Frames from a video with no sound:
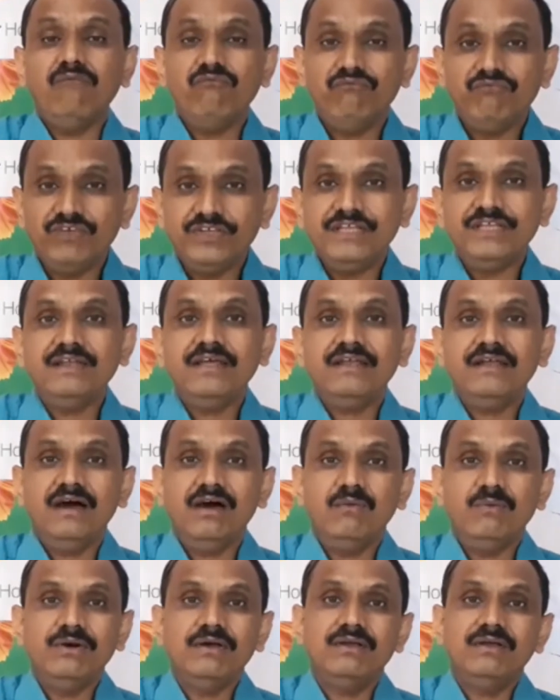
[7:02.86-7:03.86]
within an
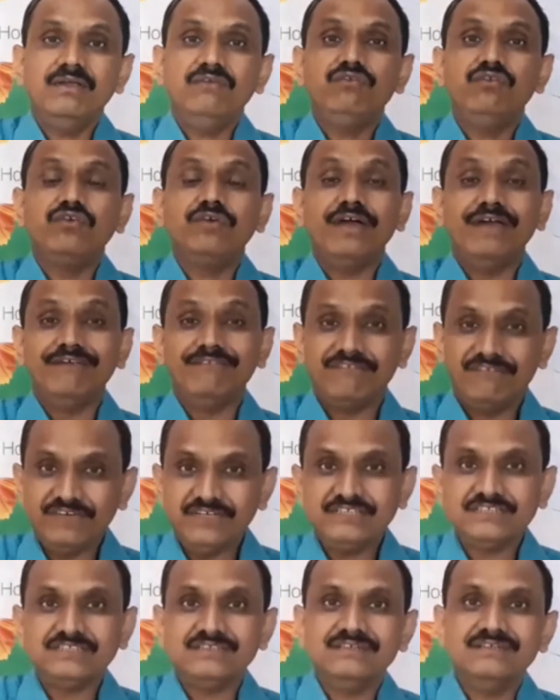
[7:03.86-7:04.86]
hour, if you can
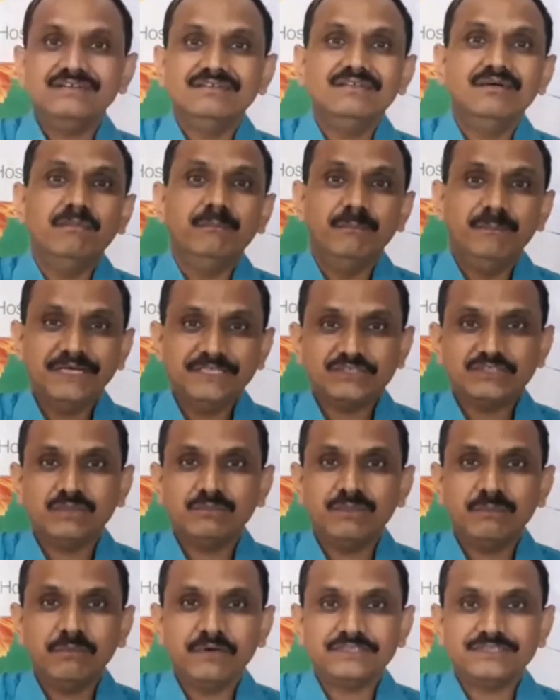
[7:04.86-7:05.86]
reach the best of
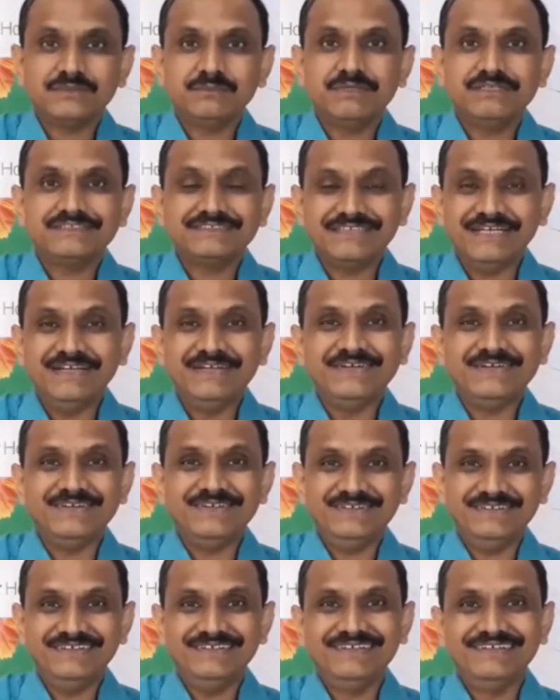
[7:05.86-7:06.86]
the possible
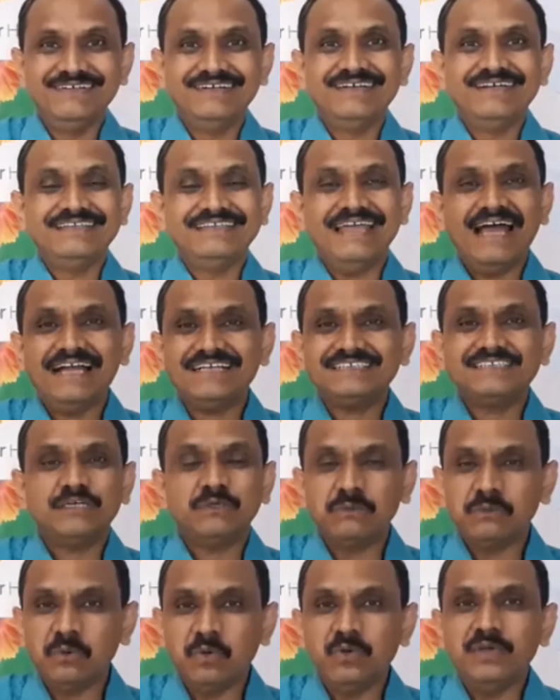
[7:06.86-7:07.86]
center, that's a
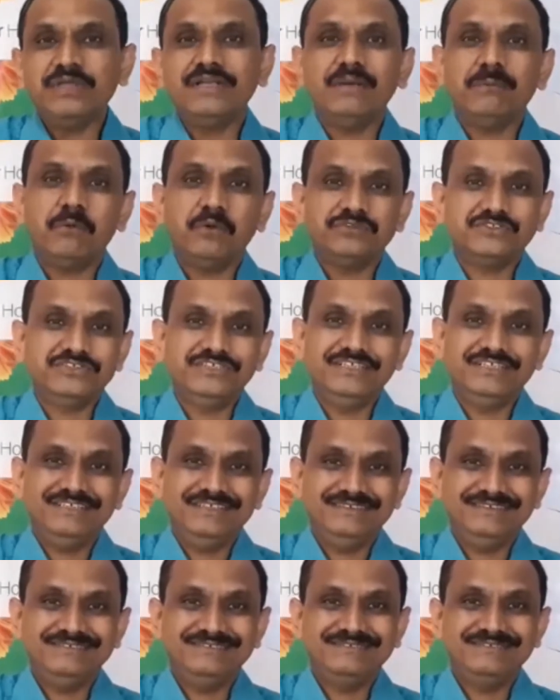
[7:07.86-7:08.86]
golden opportunity.
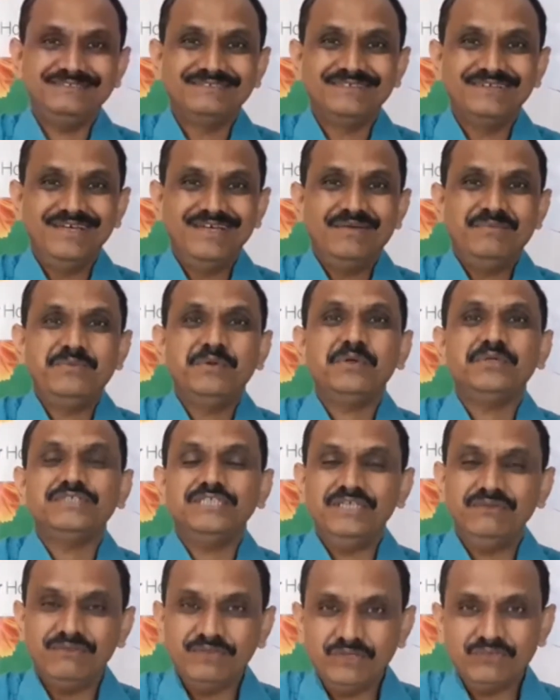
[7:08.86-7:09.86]
Because
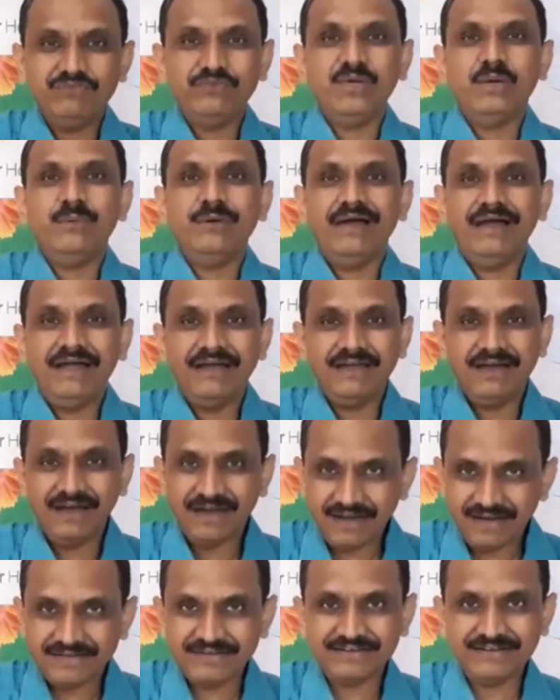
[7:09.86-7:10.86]
even if you have had a
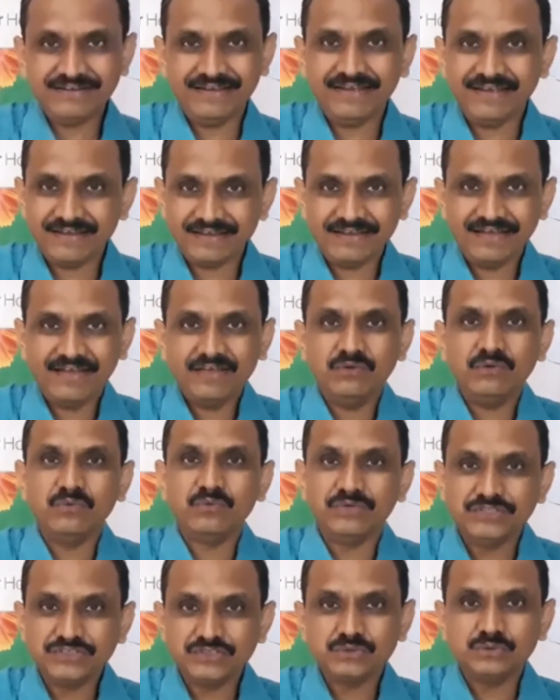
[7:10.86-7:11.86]
heart attack and you
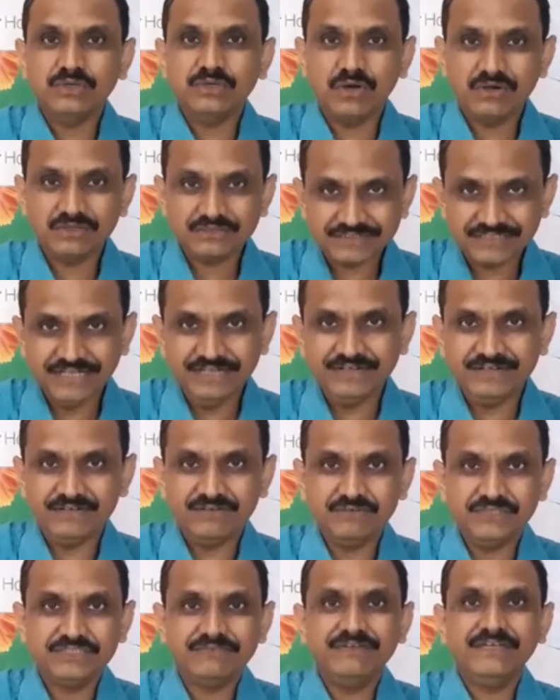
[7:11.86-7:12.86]
reach to the center
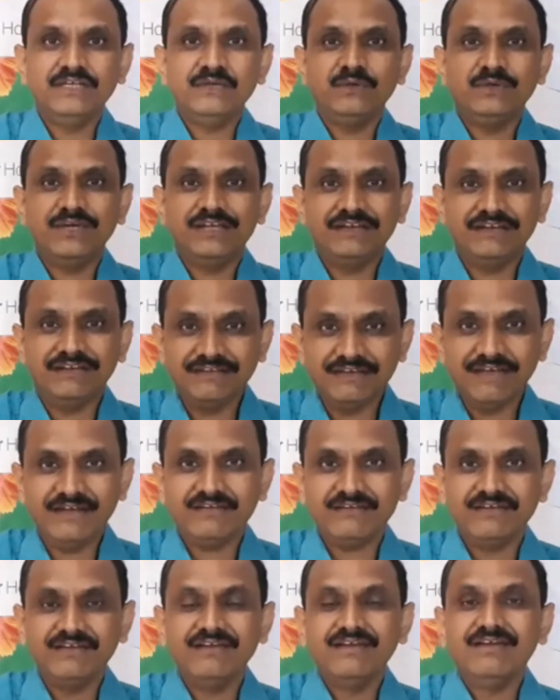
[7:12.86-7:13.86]
where you can
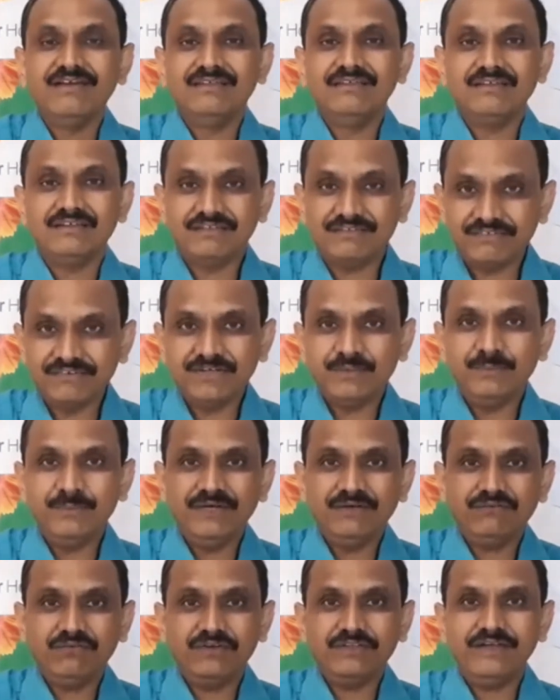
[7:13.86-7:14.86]
get the
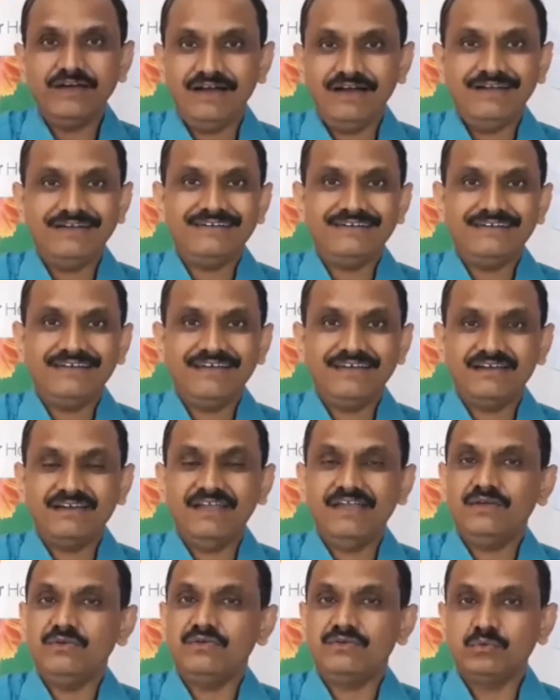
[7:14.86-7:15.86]
treatment for the heart attack,
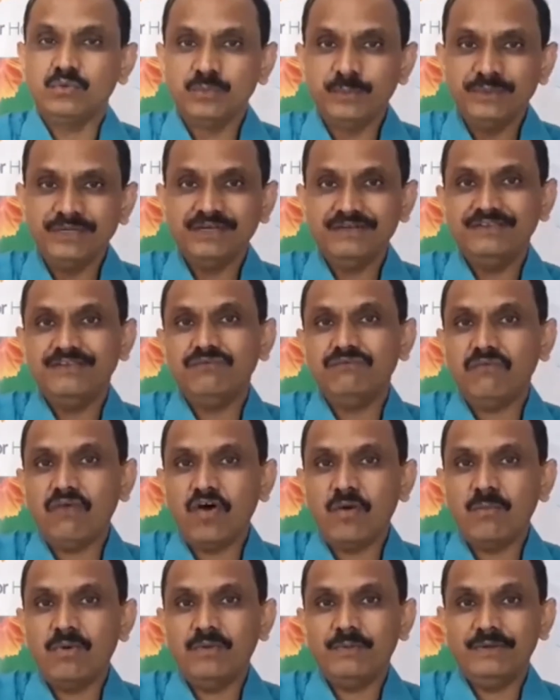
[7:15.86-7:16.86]
like it could be in the
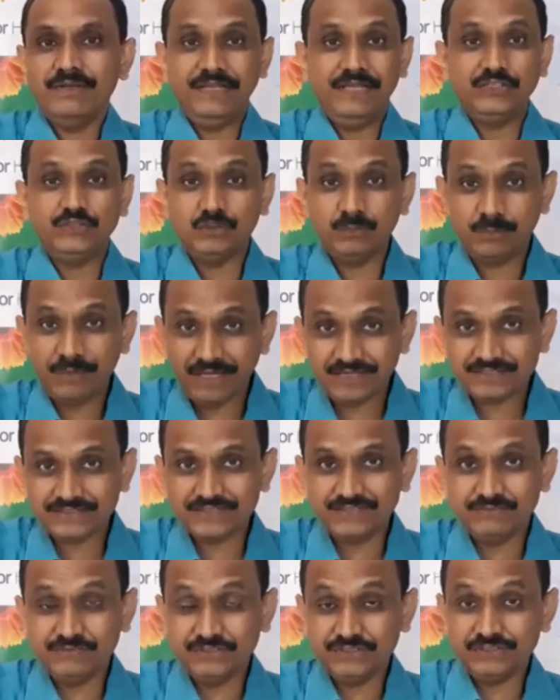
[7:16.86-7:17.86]
form of an
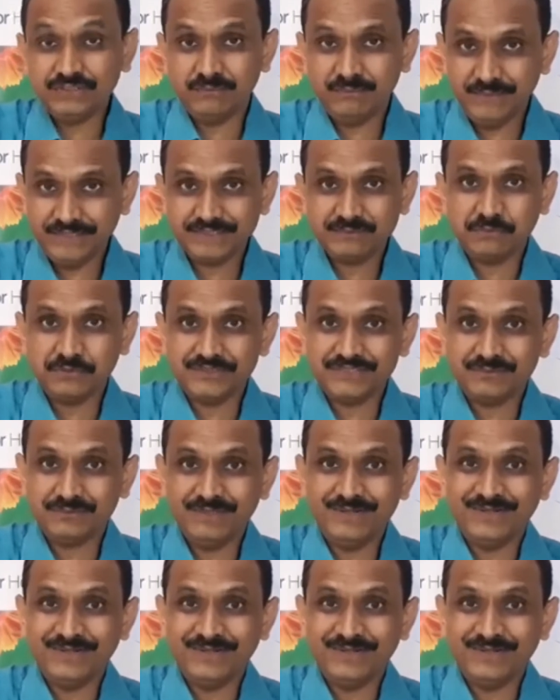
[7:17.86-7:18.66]
angioplasty, which is the best possible